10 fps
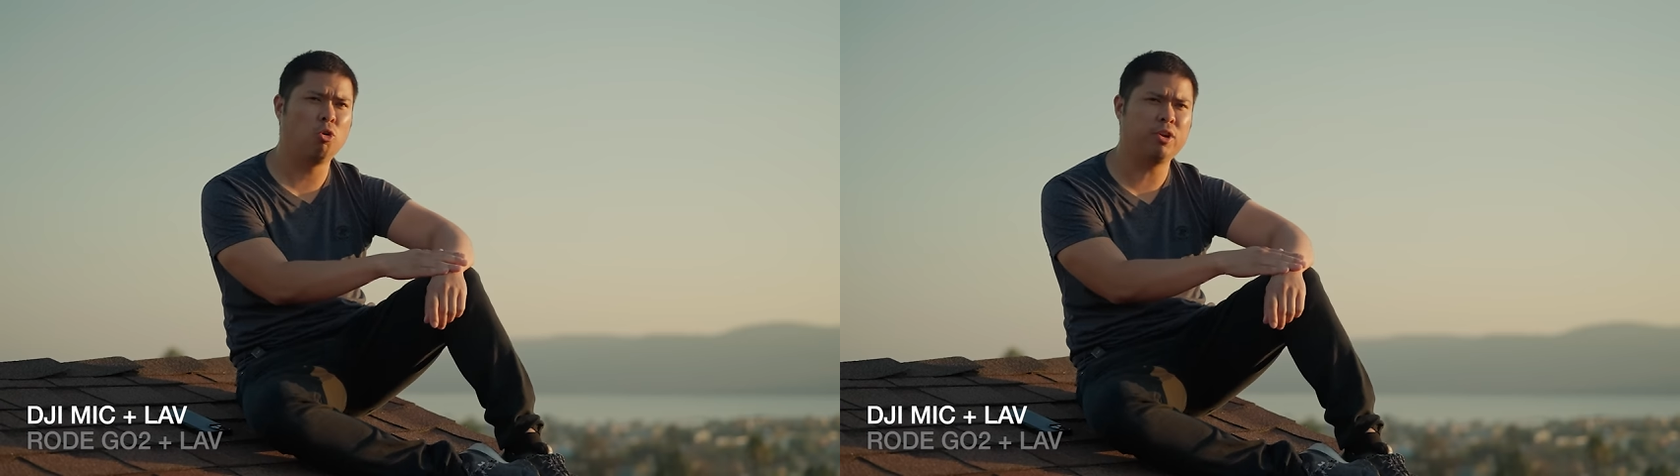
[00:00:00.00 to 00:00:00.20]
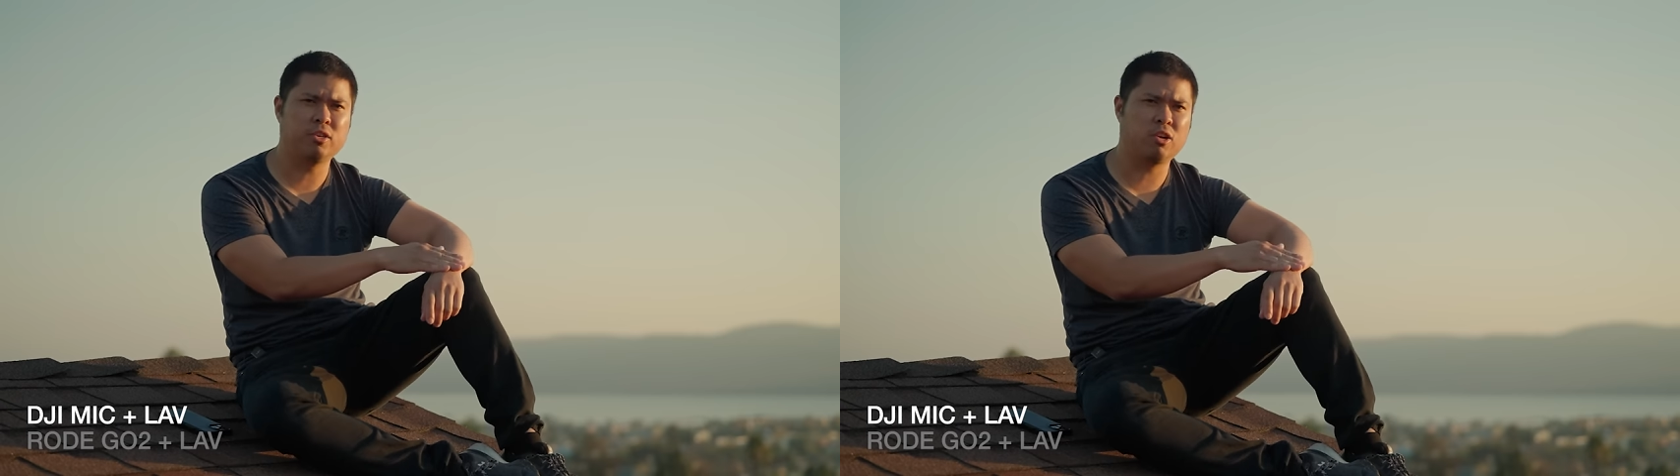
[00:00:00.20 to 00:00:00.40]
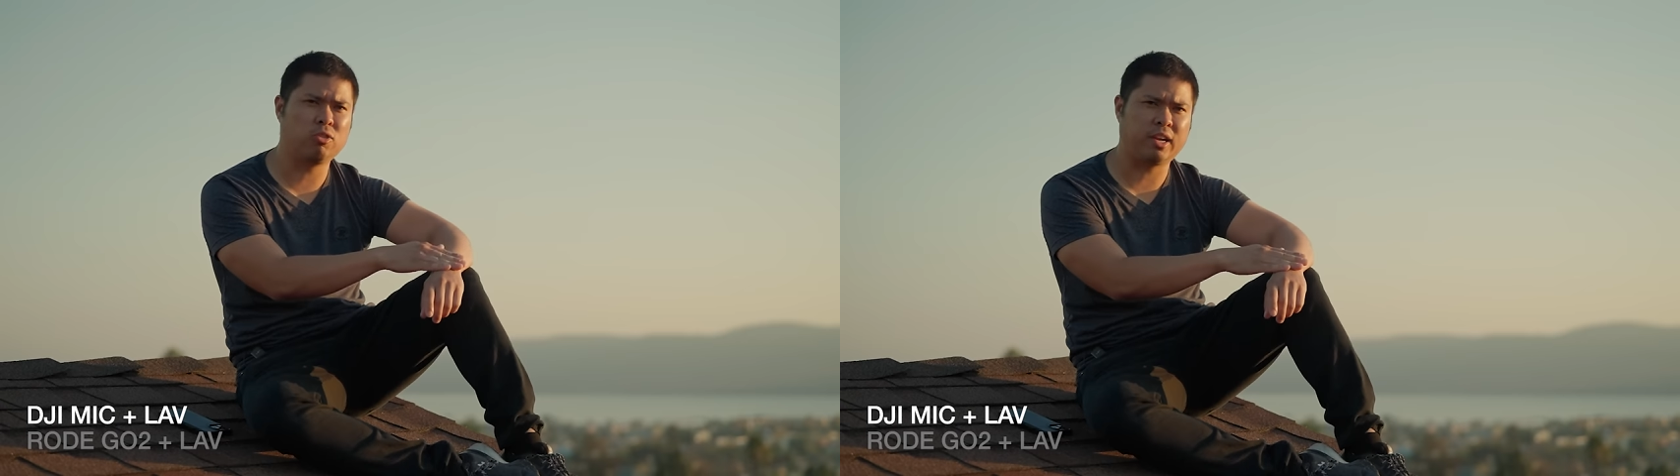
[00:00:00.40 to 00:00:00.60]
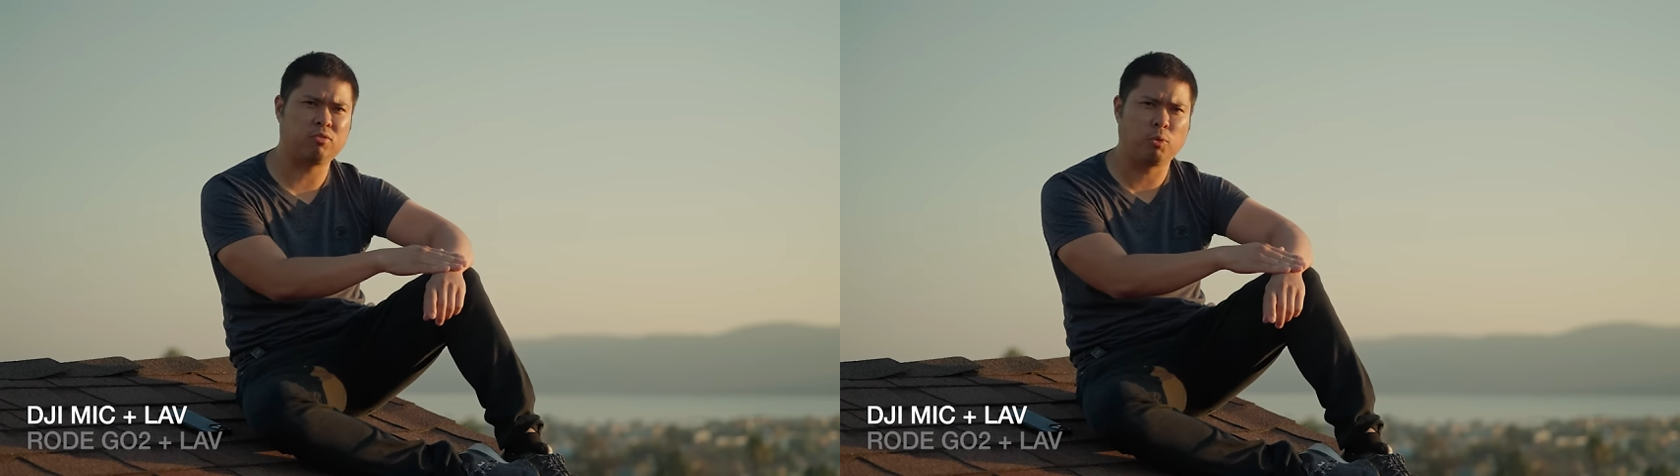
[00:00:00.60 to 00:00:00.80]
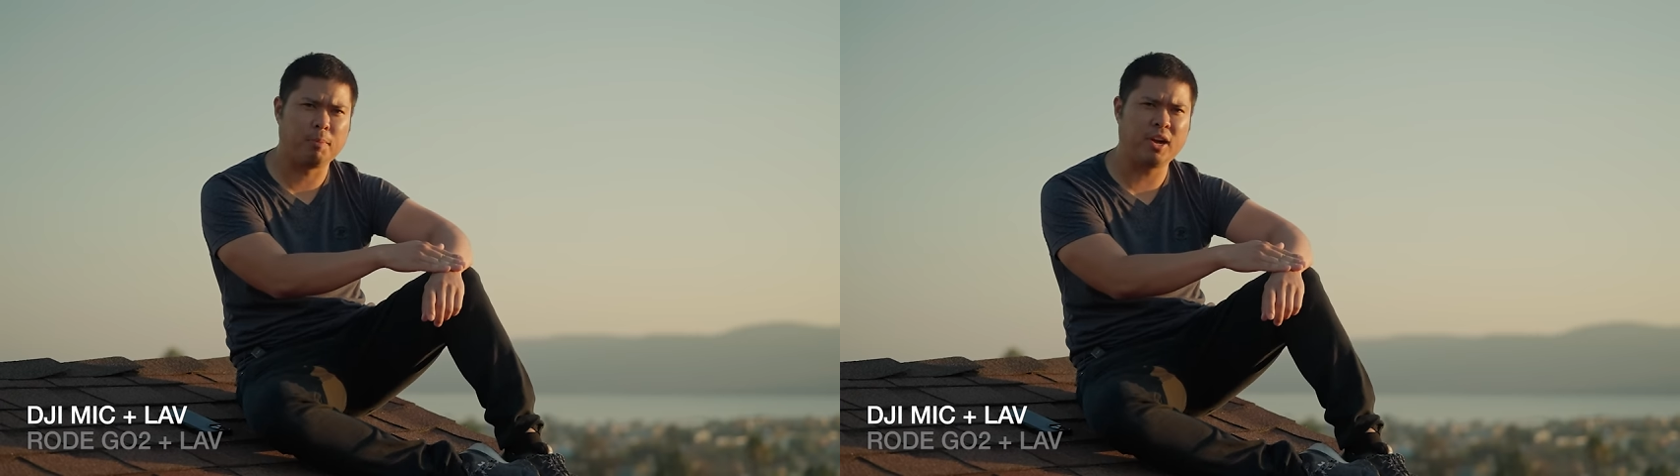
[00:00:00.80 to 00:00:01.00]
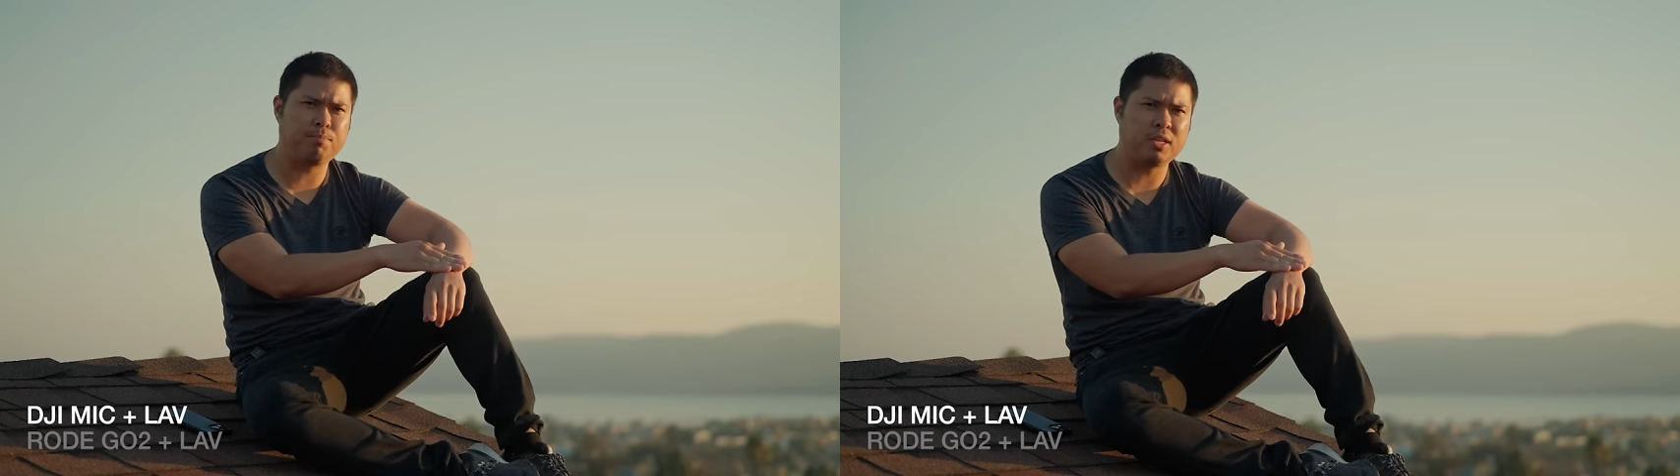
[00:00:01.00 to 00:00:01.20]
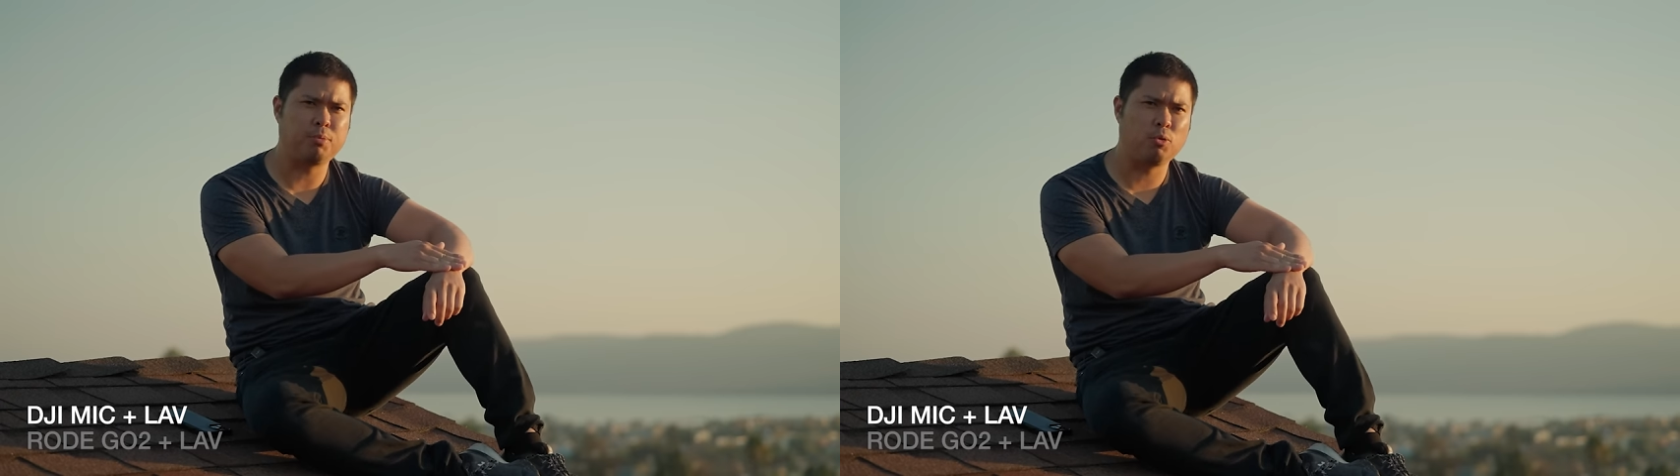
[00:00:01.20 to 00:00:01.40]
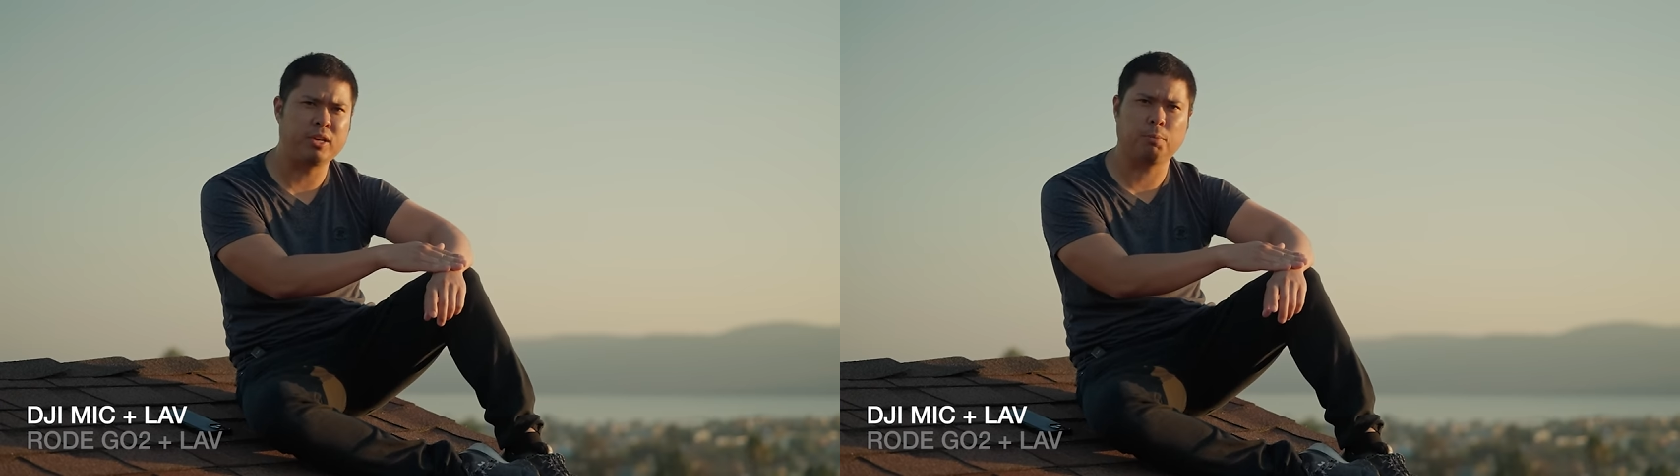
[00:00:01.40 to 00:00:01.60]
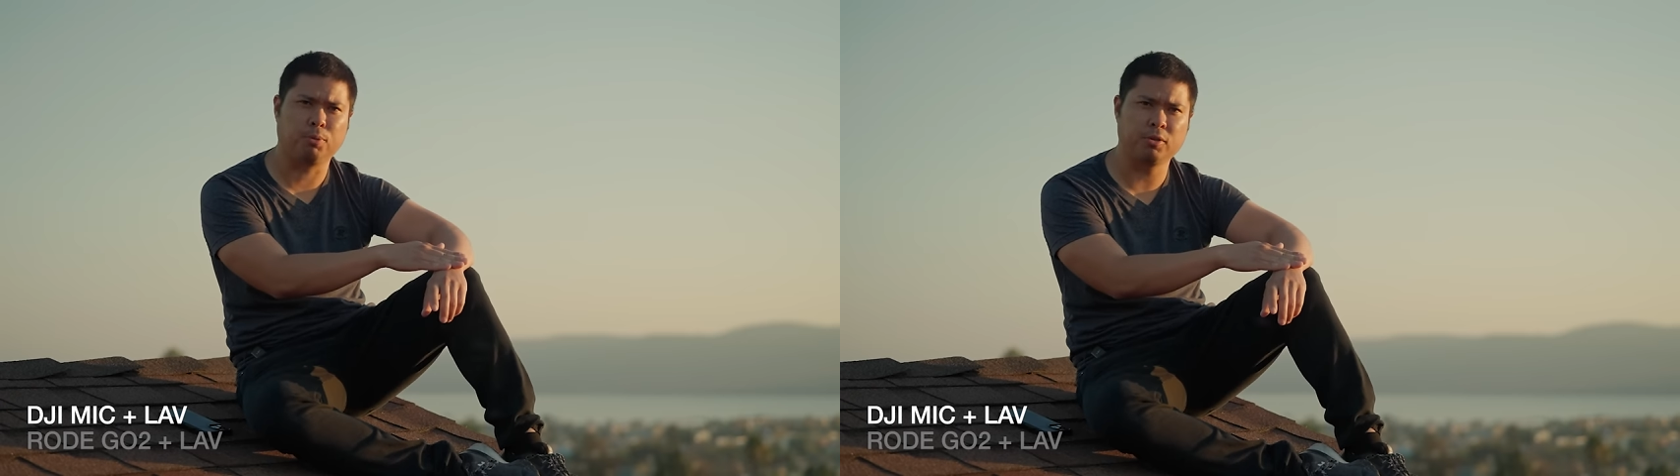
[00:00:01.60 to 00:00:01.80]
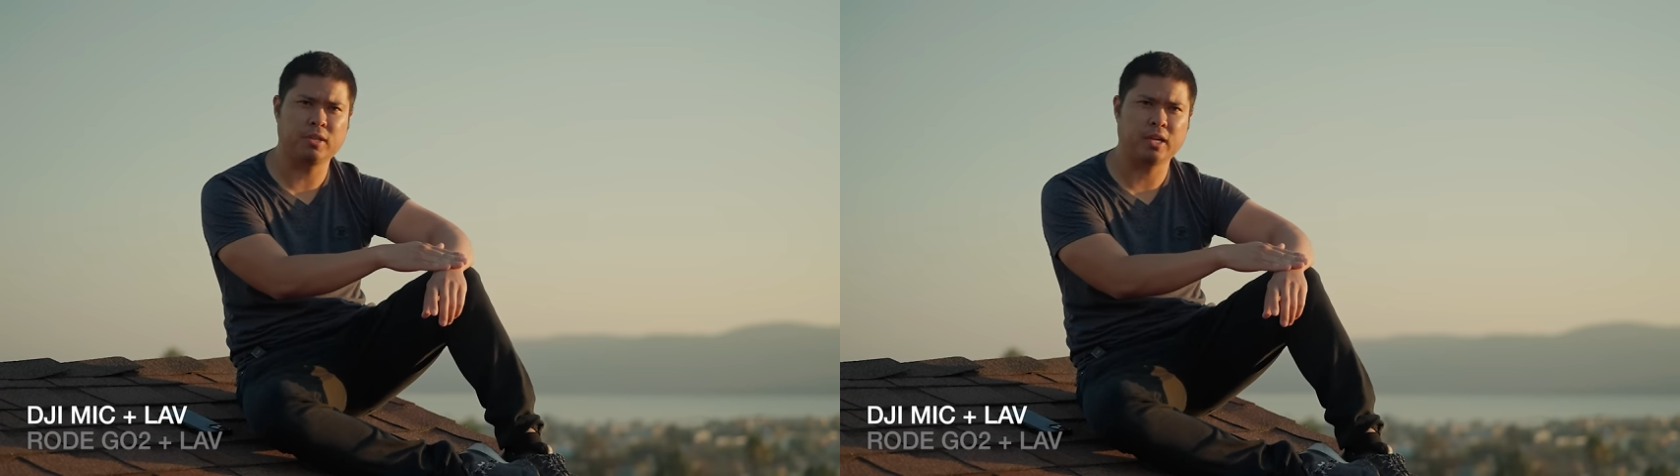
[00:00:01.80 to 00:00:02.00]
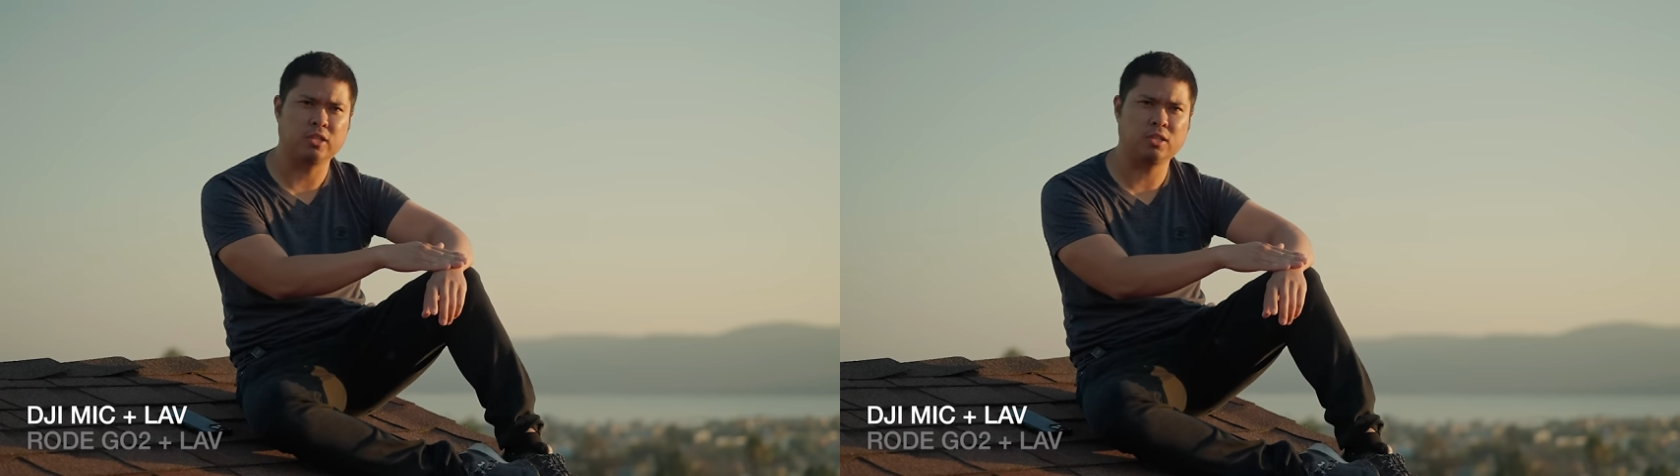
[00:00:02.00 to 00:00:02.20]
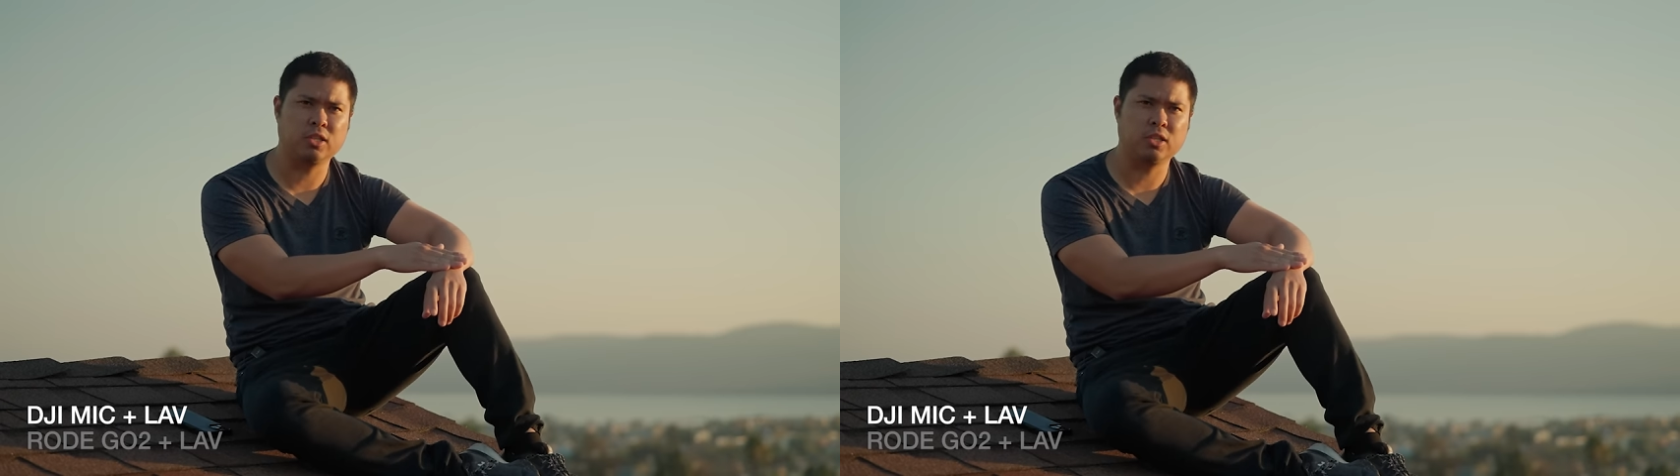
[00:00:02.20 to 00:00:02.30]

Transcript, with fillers: or, you know, like remind people when your birthday is,